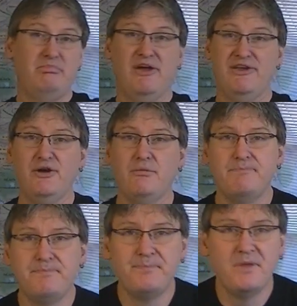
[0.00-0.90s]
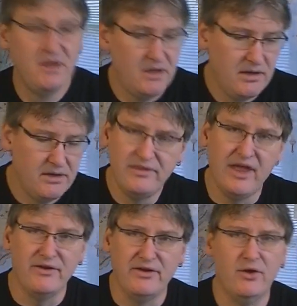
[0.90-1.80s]
Now you know.
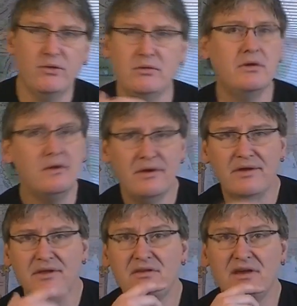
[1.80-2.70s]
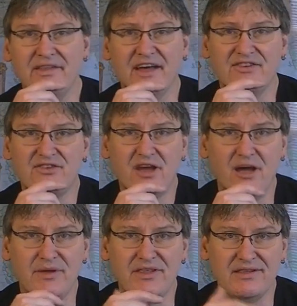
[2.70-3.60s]
Now you know. And that's,
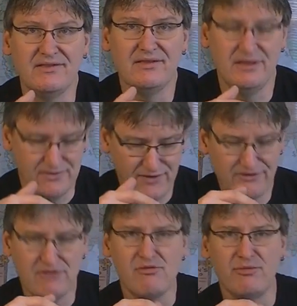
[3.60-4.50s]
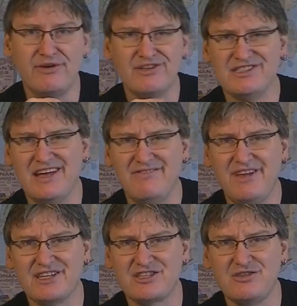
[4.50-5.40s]
I mean, 15mm doesn't have
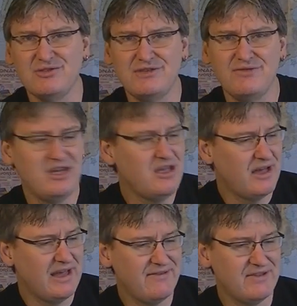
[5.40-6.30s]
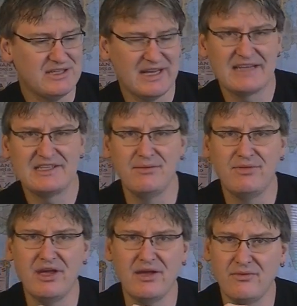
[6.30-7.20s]
that exclusively. I have the exact same
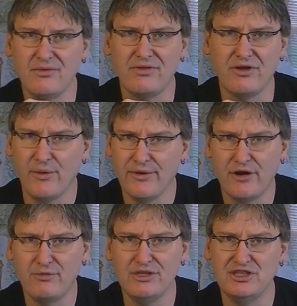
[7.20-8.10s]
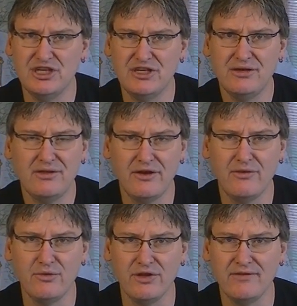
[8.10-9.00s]
thing with the Conan RPG.
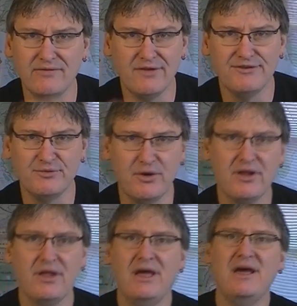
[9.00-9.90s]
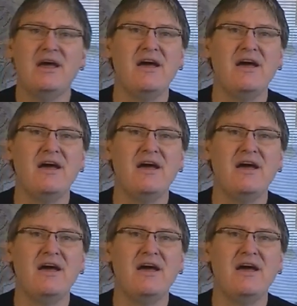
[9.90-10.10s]
They're really involved as well.